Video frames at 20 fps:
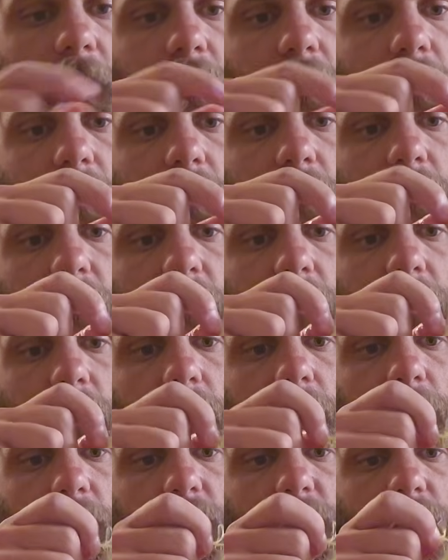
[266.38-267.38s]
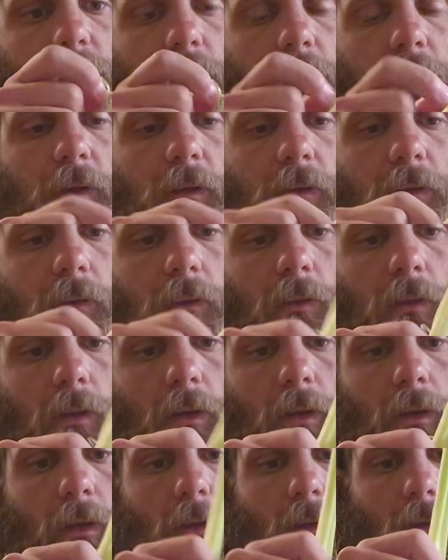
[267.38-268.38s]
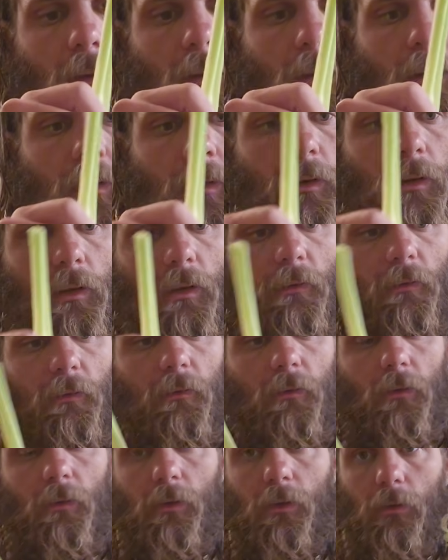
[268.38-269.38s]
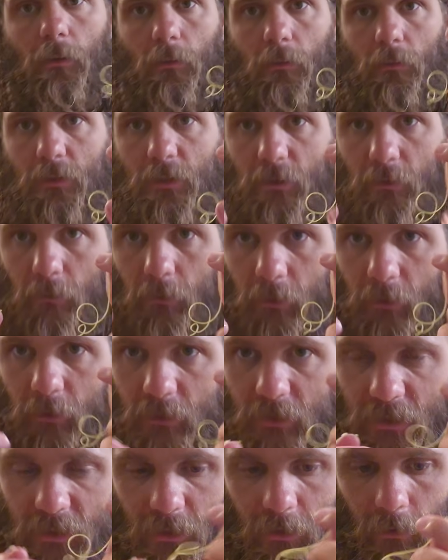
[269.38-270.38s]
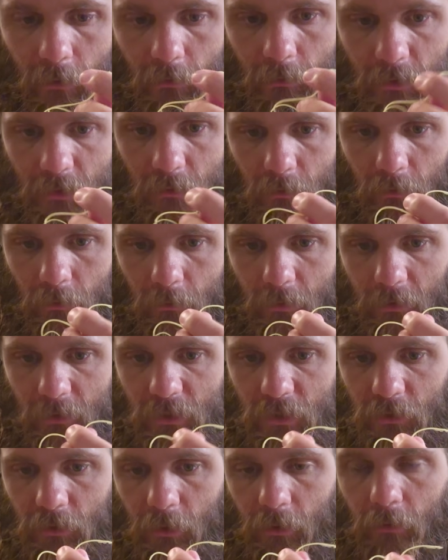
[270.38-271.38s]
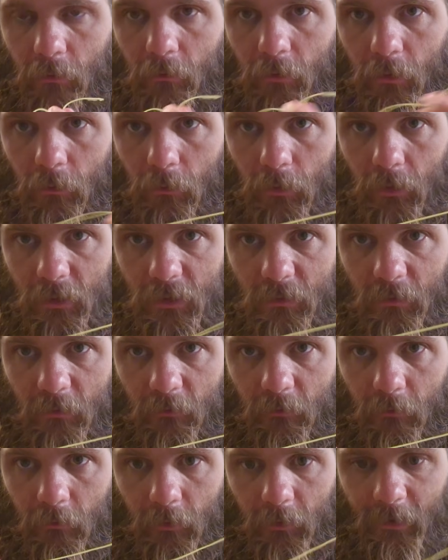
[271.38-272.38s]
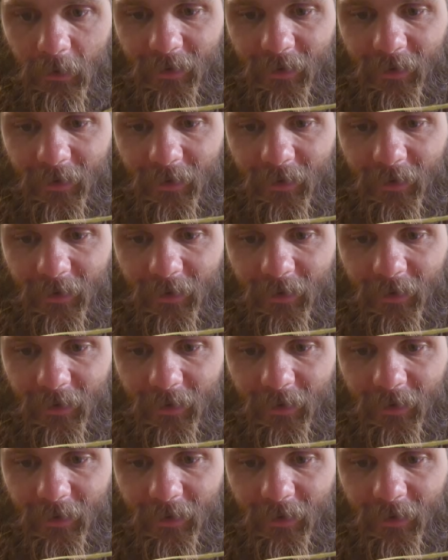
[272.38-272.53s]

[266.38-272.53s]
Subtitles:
a knot at the end. That's okay. And then there you go. So you can see how it's a little bit straighter than it was before.